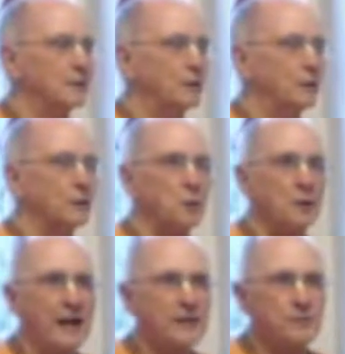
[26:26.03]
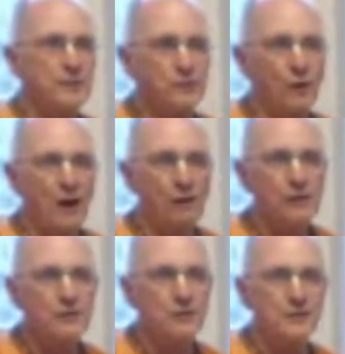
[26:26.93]
clerk will ask me, so how
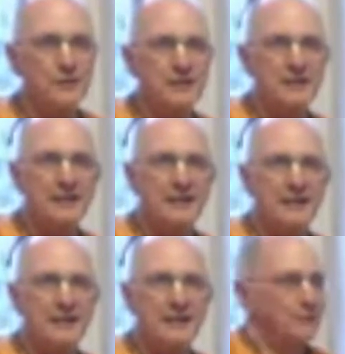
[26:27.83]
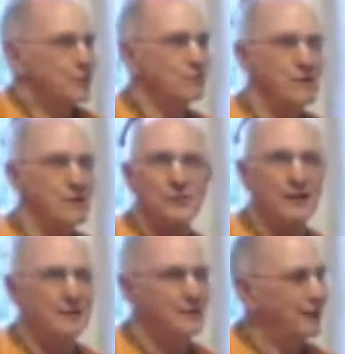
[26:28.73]
are you doing today? And I'll just shrug and
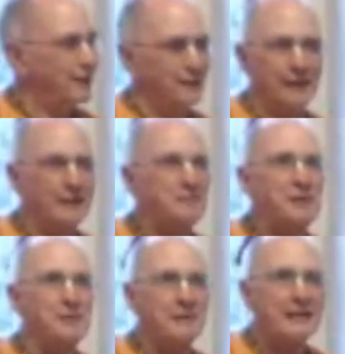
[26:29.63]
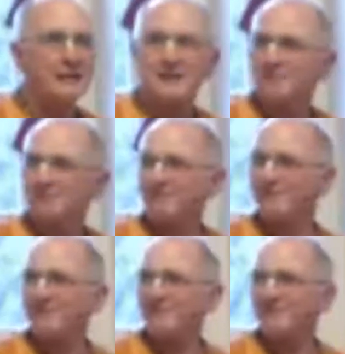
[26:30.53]
say, I think I'm going to make it.
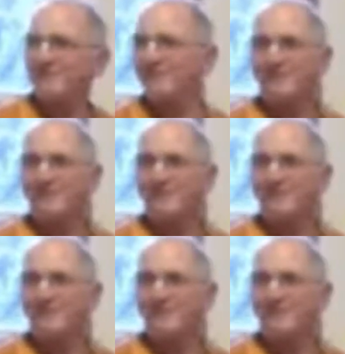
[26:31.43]
I